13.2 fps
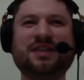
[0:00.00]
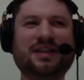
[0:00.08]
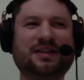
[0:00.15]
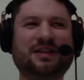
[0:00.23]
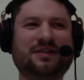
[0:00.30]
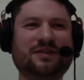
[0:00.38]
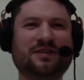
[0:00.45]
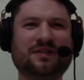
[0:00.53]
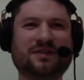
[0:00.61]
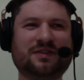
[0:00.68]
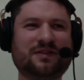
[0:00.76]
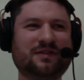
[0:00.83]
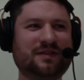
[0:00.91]

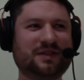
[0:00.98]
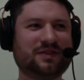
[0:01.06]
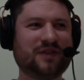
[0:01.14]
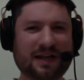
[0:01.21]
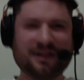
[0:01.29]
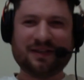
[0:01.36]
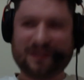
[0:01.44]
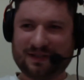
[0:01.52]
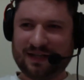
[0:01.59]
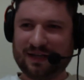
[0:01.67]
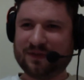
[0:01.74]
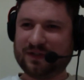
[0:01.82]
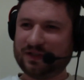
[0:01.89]
they're attracted to
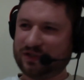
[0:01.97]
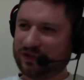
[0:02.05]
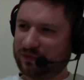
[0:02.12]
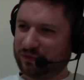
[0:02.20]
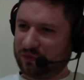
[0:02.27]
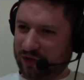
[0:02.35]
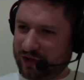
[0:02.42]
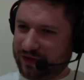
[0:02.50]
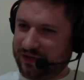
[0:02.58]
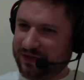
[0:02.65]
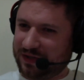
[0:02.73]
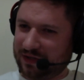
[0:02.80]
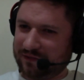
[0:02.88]
sound, so they just
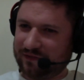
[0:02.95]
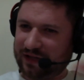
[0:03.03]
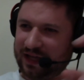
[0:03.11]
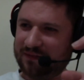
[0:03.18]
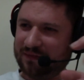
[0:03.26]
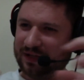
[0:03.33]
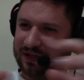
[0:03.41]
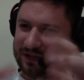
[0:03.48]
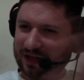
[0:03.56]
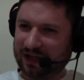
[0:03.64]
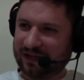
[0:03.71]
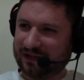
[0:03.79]
run to the flame and die.